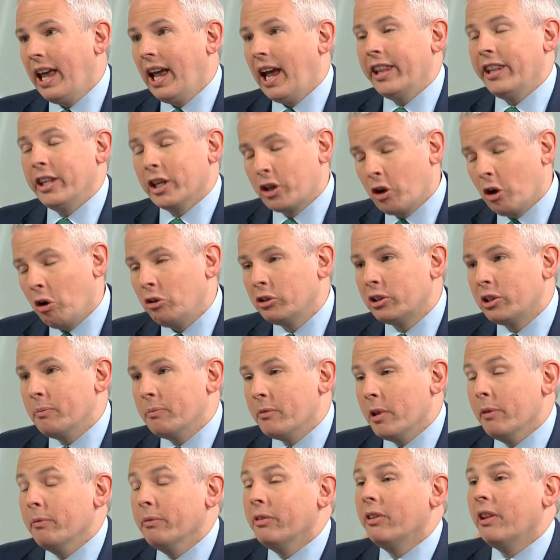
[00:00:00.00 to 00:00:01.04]
and they called on
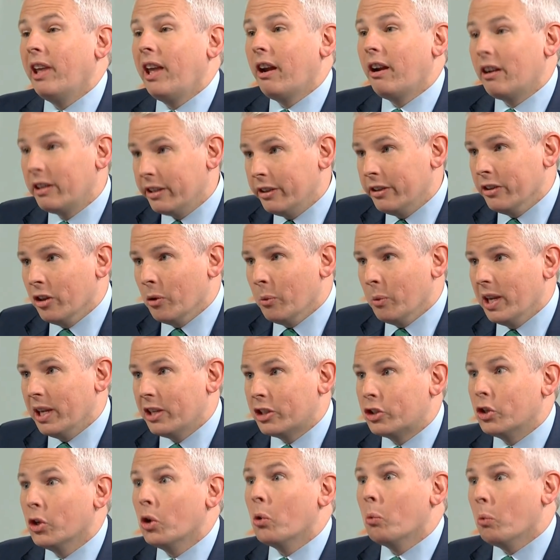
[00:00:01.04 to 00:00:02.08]
them earlier in the
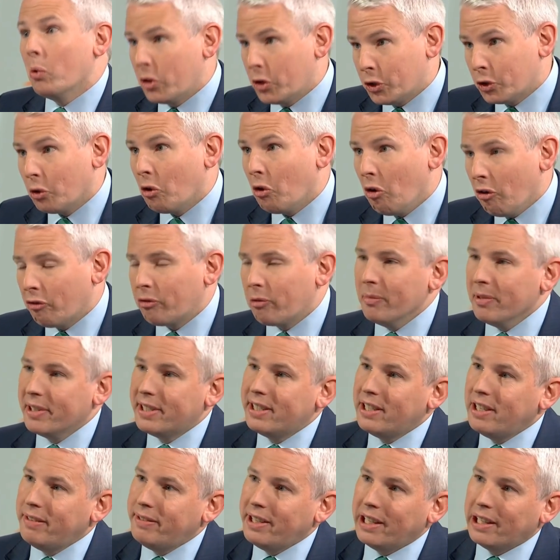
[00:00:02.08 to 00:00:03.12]
week to withdraw from the
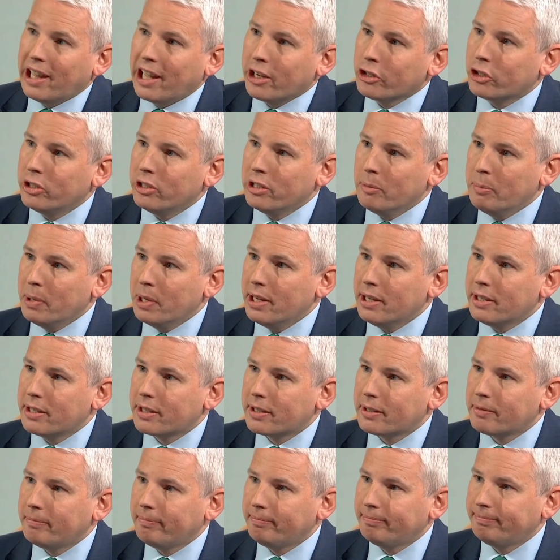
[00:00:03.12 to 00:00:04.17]
TV election debates.